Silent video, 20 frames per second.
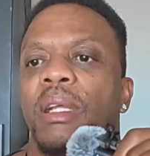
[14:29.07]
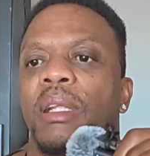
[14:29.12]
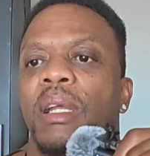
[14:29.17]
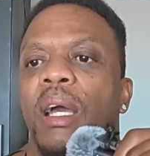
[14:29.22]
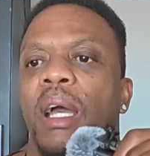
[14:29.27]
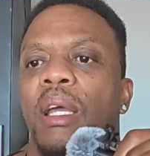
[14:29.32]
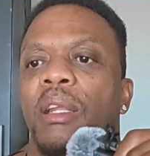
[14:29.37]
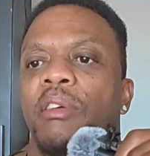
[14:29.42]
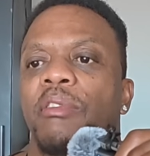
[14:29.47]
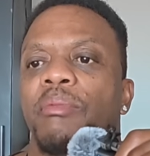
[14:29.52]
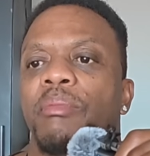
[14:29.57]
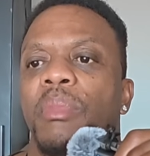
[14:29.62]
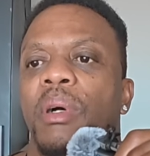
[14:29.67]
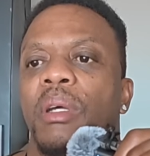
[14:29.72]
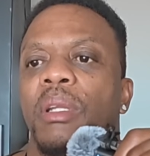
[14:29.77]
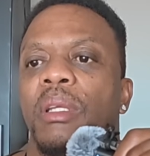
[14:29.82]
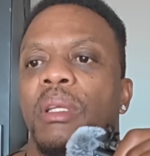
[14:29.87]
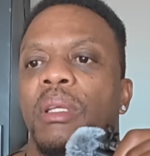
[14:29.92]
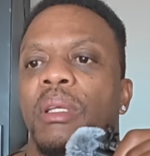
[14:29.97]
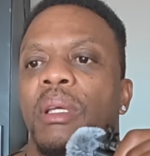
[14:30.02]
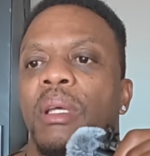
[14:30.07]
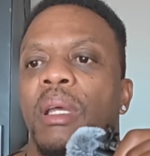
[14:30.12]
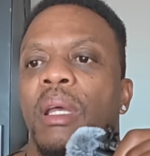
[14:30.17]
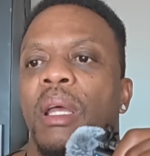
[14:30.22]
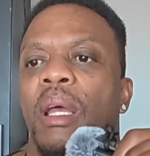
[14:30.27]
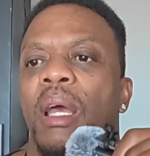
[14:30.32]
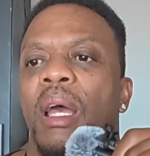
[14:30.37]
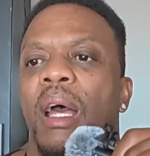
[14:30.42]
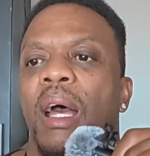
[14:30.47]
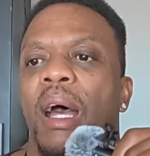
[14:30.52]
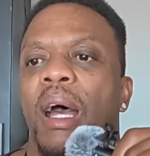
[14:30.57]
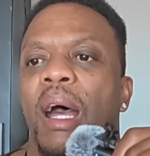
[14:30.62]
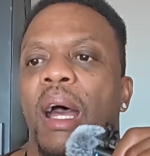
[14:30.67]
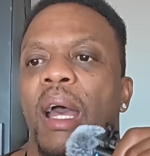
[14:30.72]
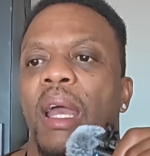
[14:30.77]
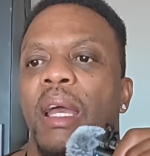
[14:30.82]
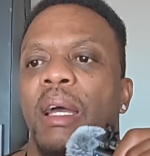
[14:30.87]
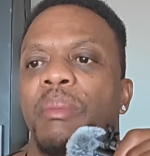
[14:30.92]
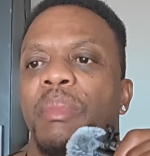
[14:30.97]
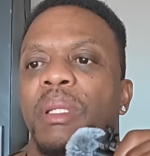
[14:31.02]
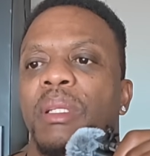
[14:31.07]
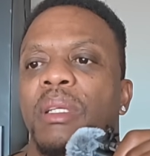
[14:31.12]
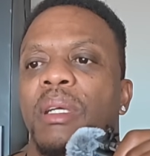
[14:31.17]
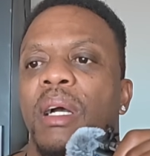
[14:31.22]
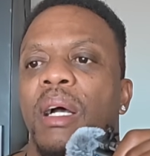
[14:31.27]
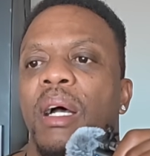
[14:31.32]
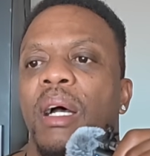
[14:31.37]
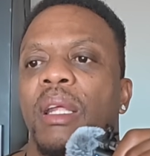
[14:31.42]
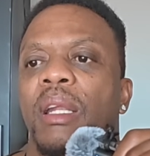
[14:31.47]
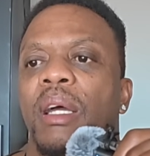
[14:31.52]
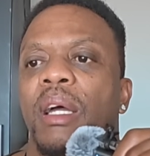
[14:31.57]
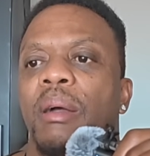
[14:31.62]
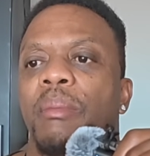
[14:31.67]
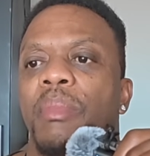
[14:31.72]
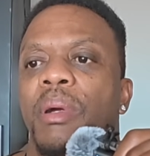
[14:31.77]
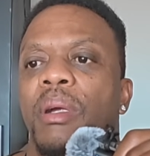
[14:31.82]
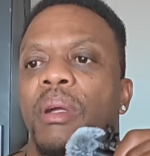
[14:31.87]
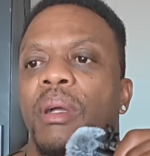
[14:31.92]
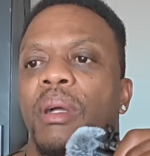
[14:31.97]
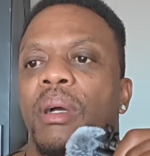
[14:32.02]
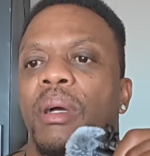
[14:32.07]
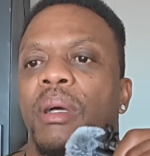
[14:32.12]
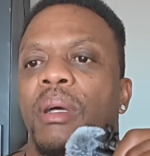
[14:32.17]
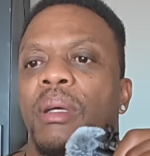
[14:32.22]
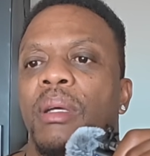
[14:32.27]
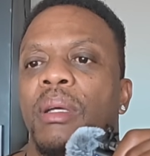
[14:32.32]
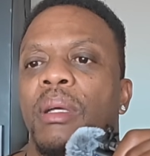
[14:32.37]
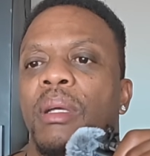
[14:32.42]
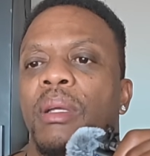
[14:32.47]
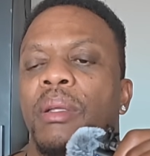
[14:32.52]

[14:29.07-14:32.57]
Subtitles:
that kind of money. I am in Ghana, America,